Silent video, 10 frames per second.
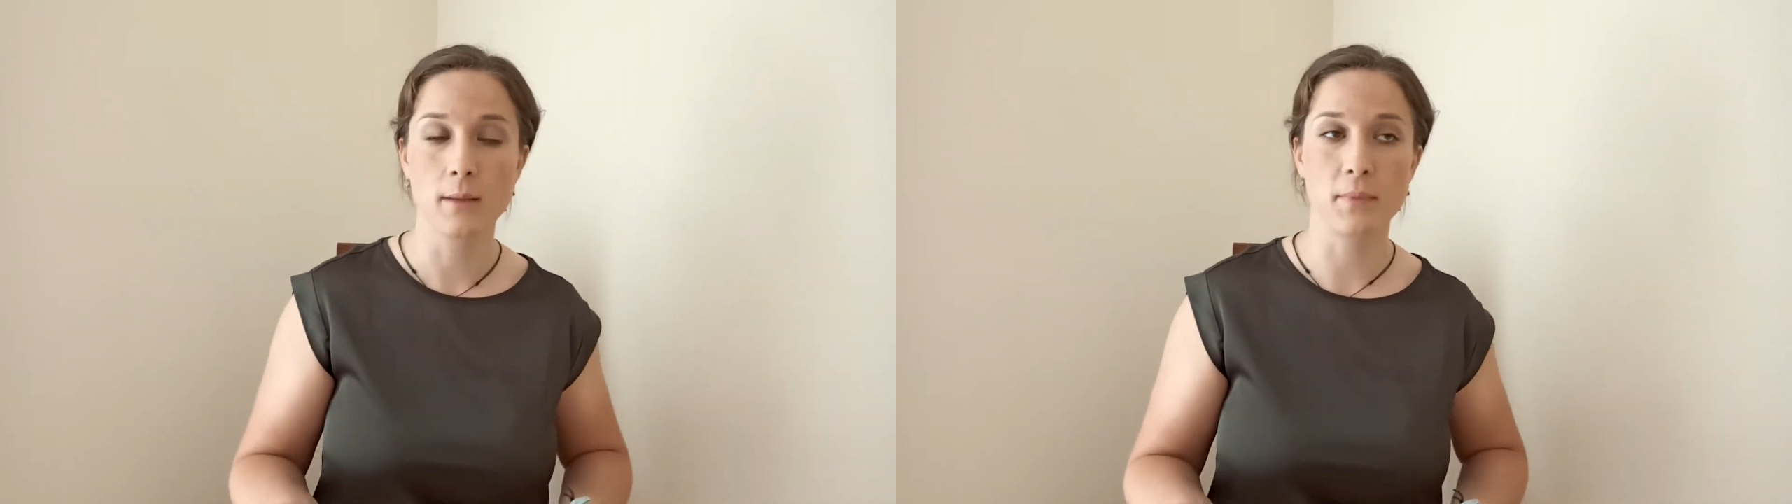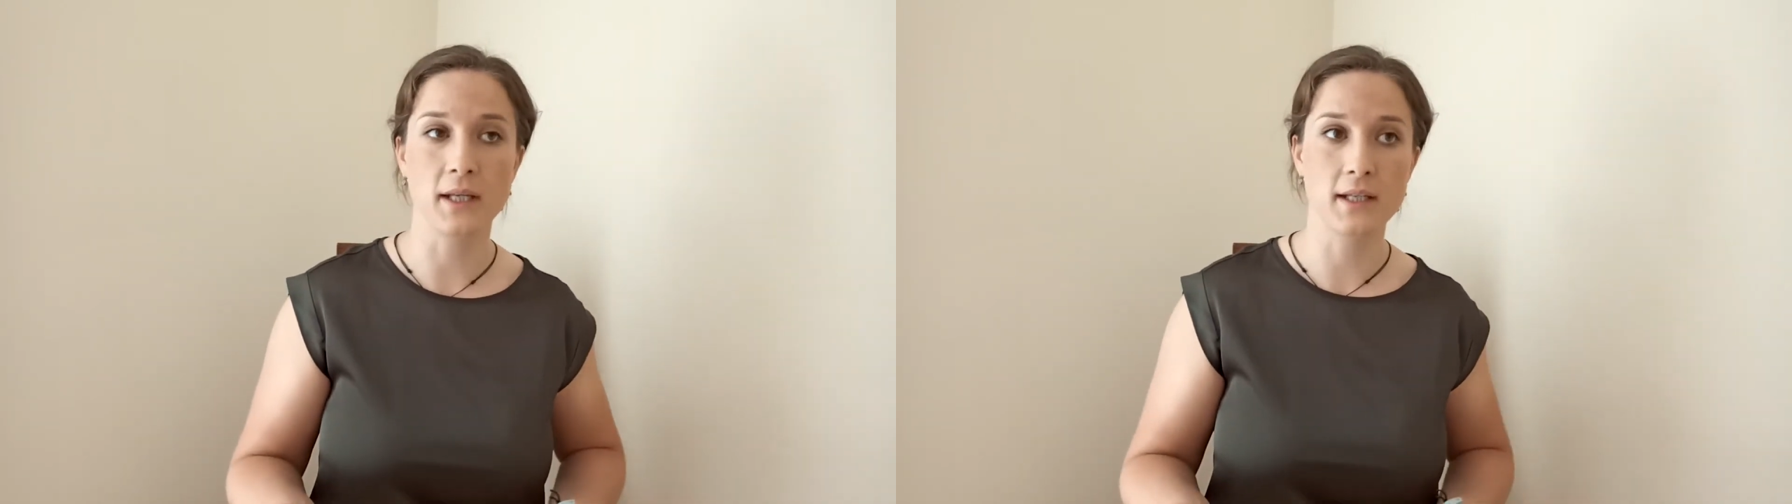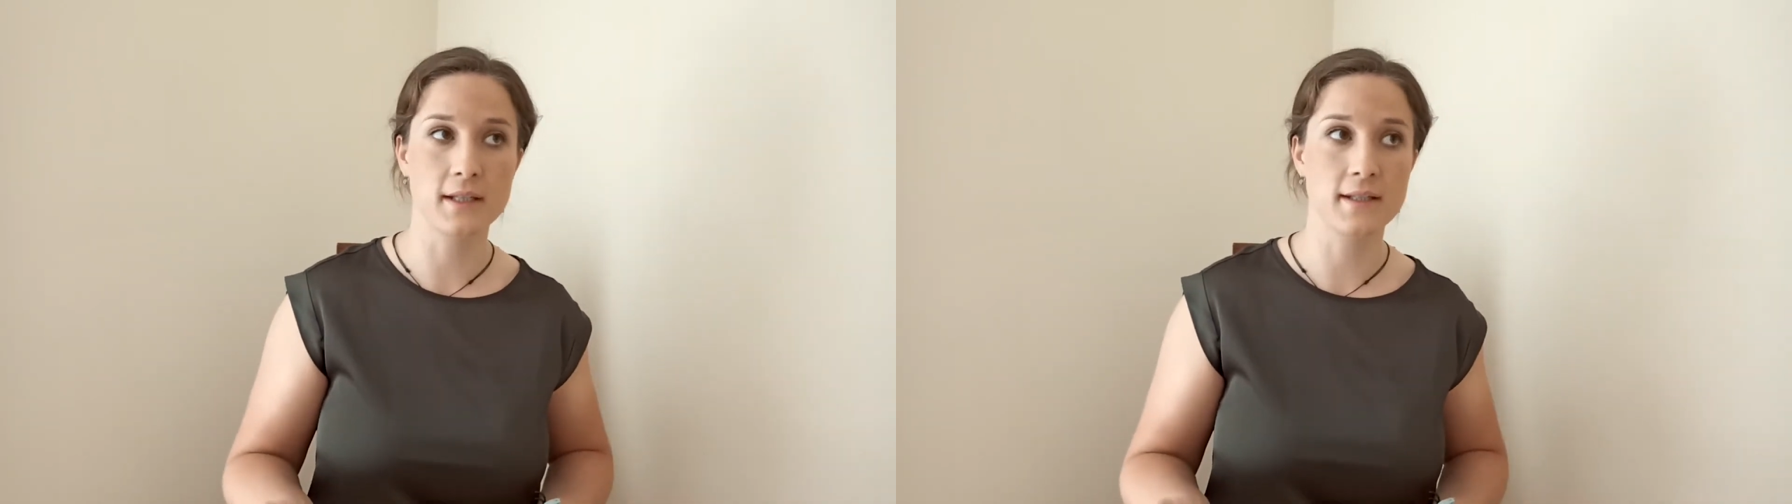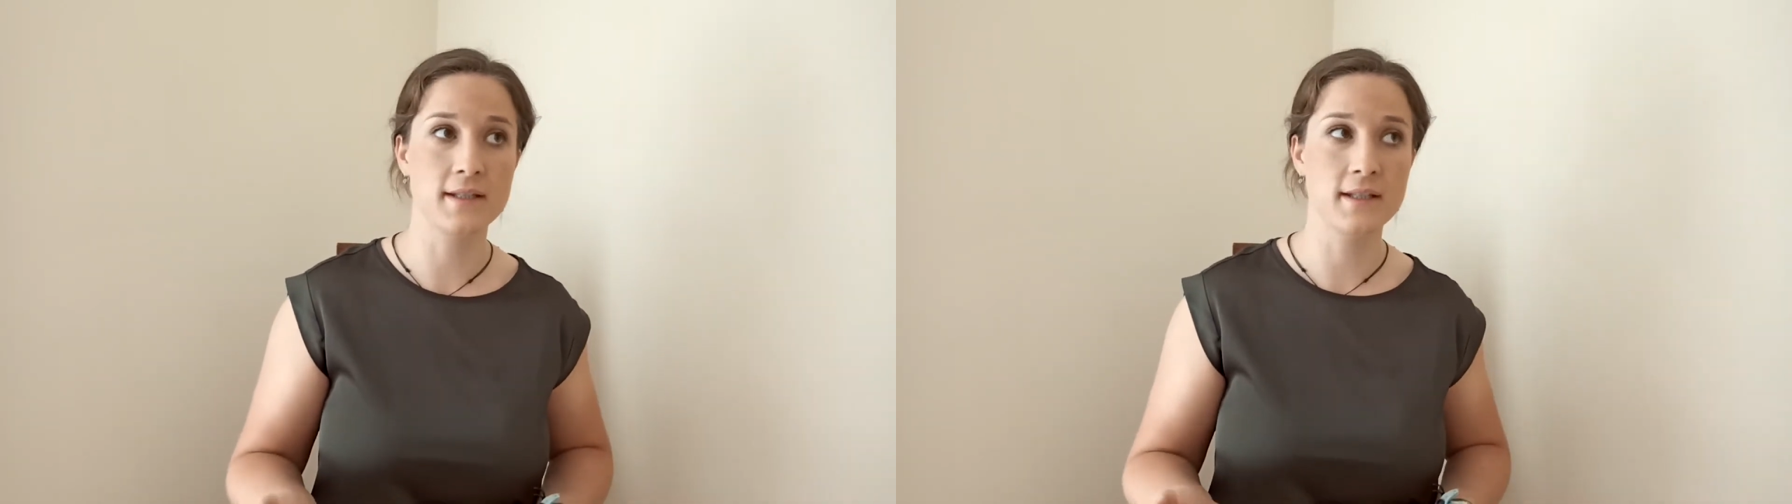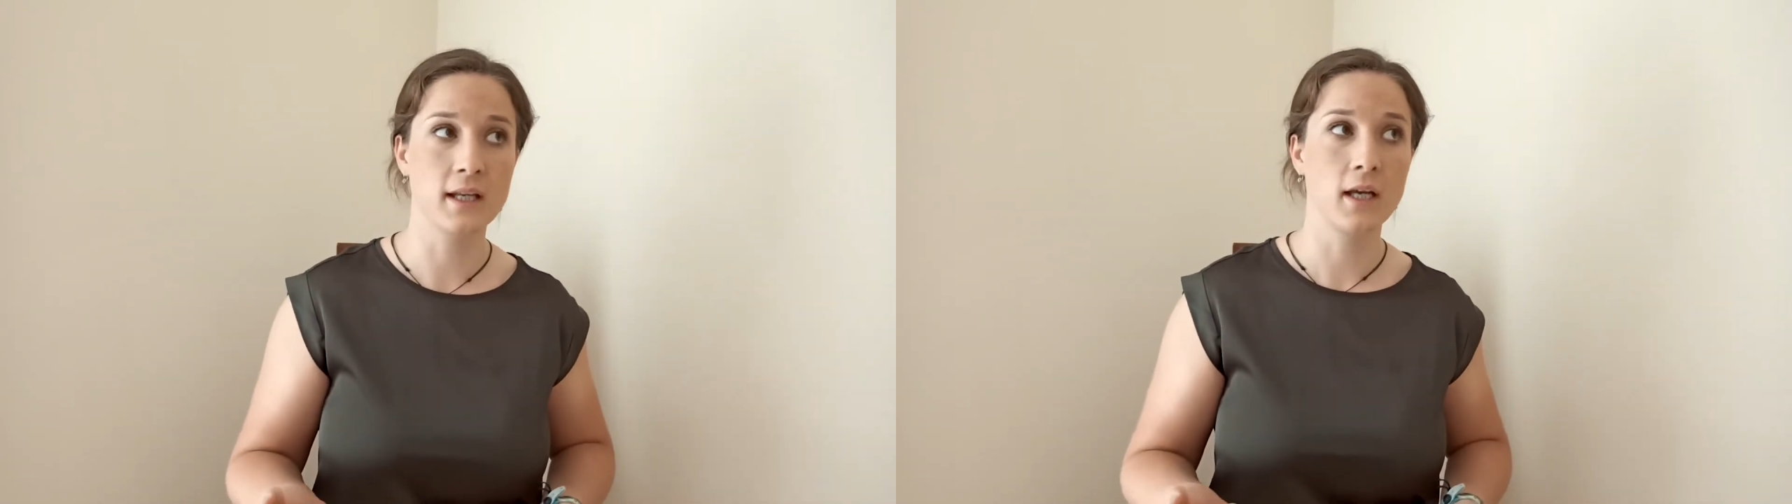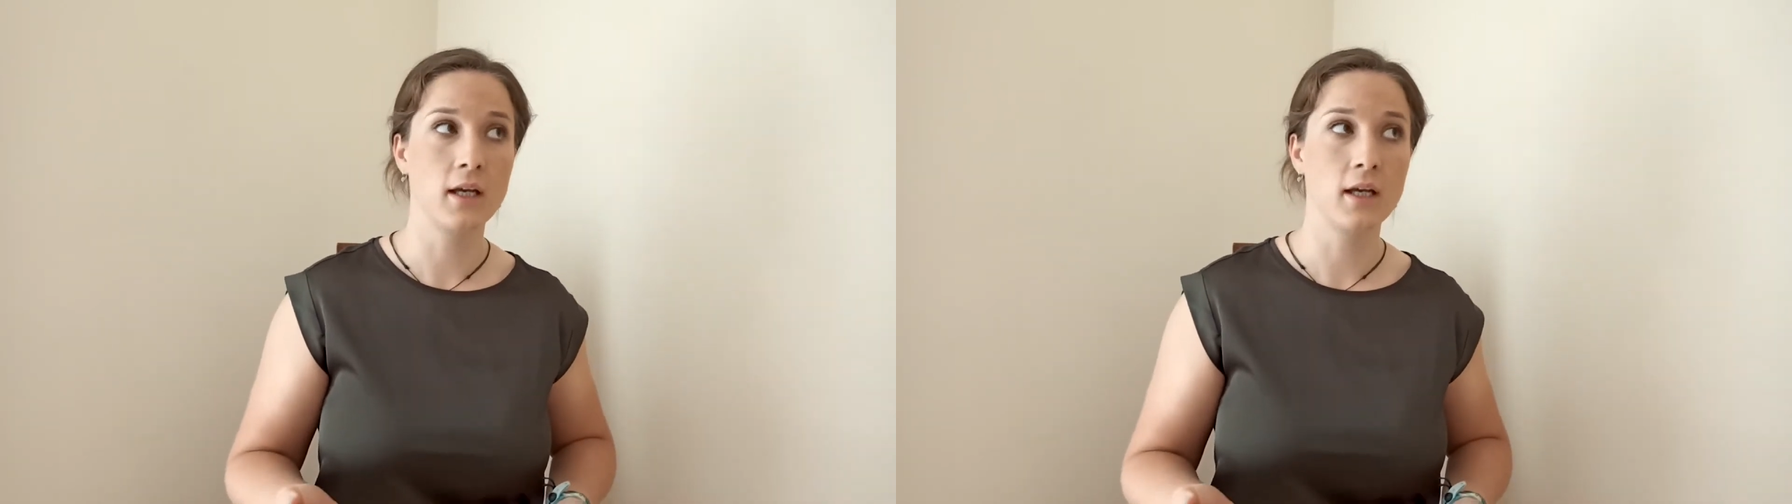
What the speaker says: because